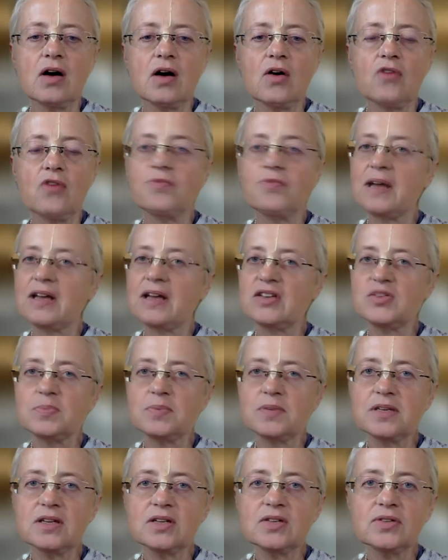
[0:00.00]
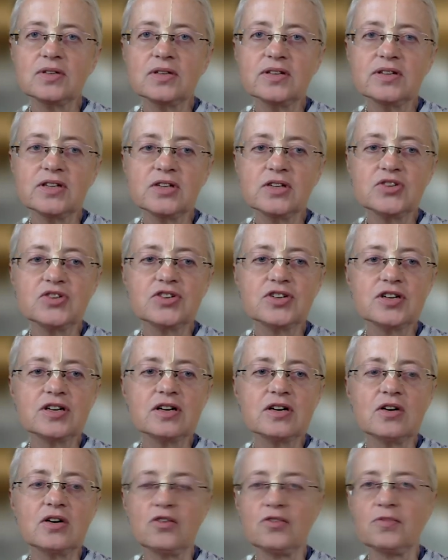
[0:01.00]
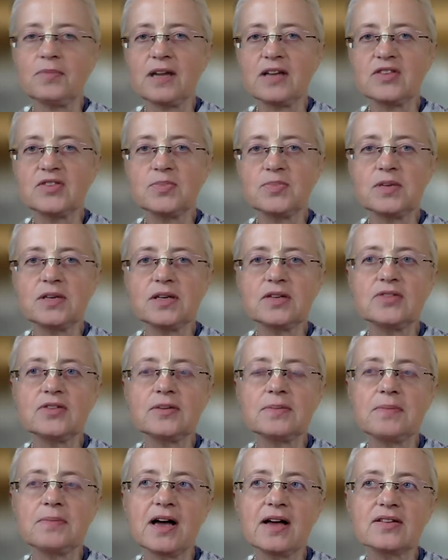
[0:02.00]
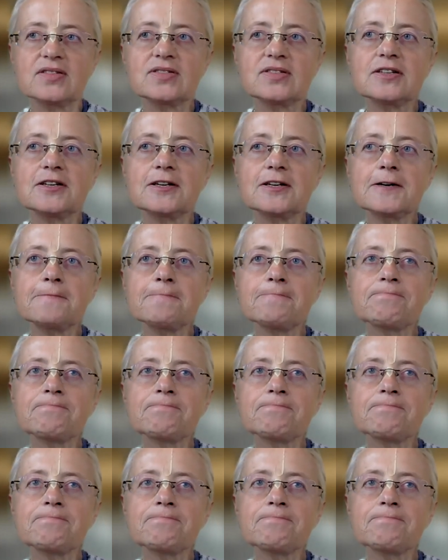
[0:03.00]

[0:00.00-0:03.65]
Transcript: of my spiritual teacher, of my spiritual master,